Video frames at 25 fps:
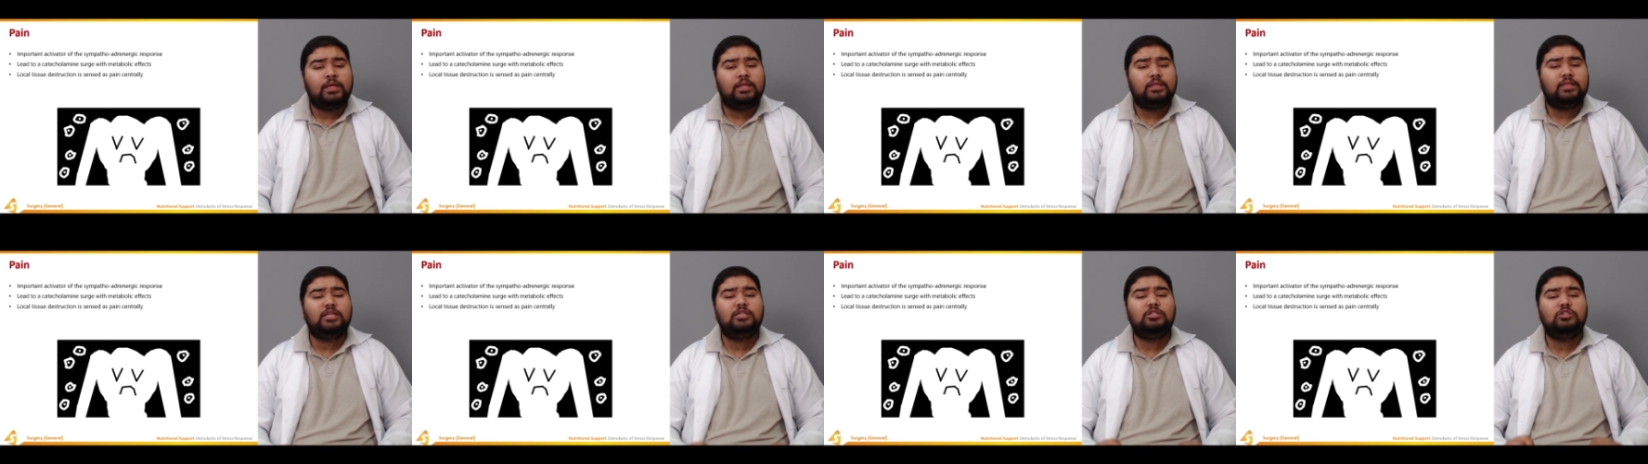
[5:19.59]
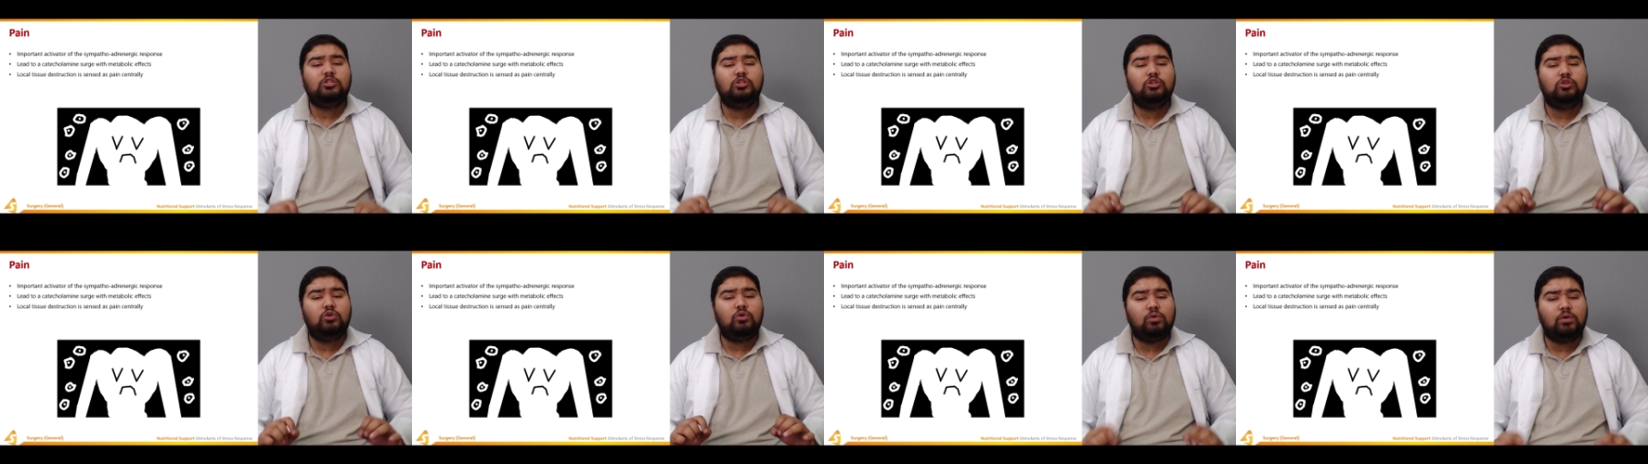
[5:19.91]
There's
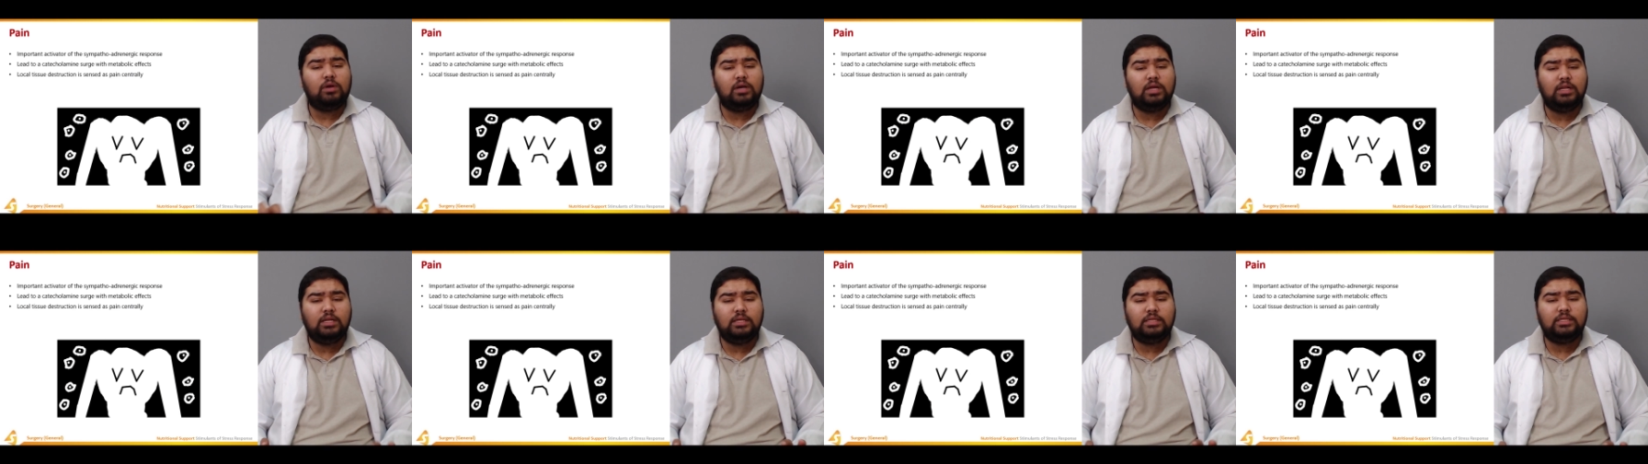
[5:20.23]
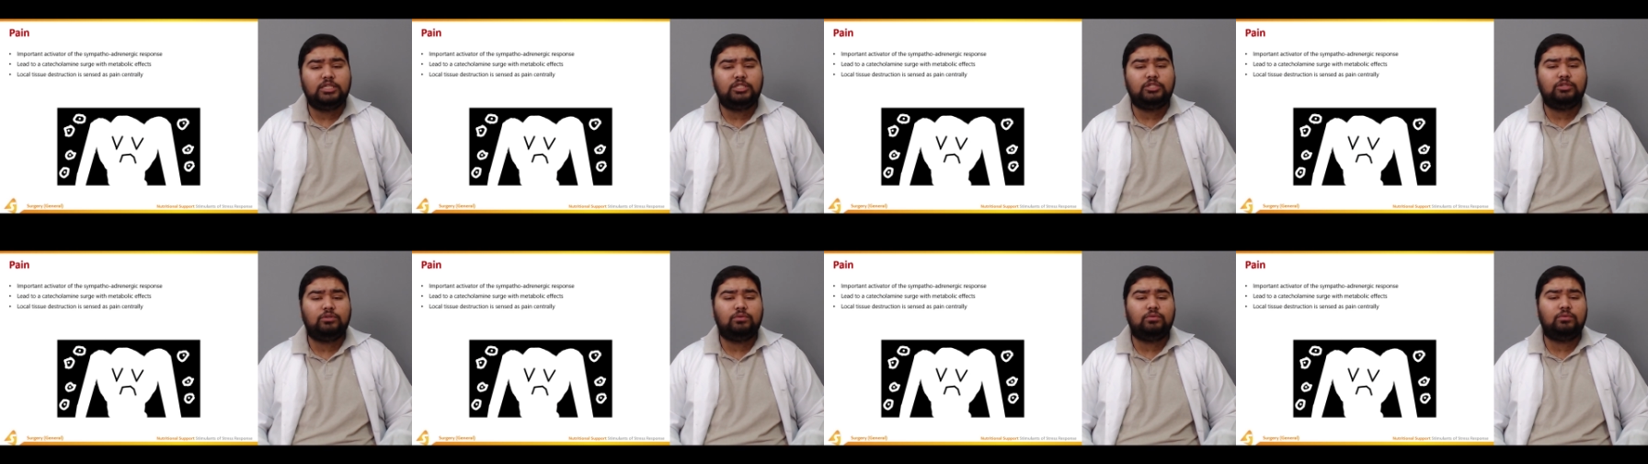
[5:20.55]
local
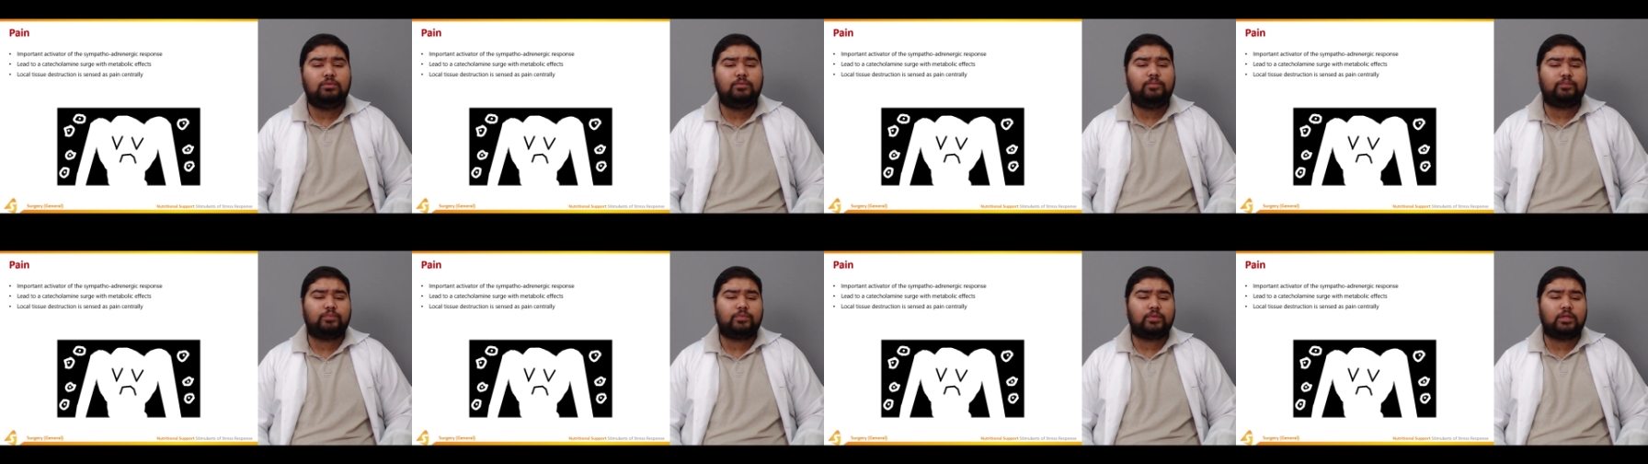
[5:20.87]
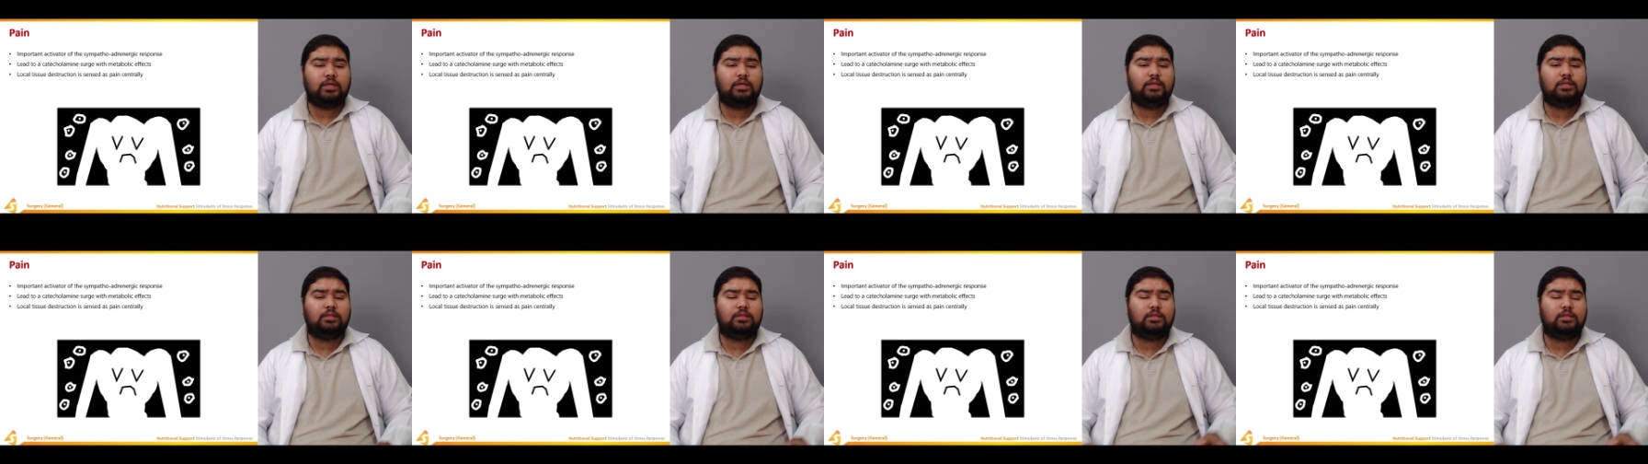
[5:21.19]
tissue, uh,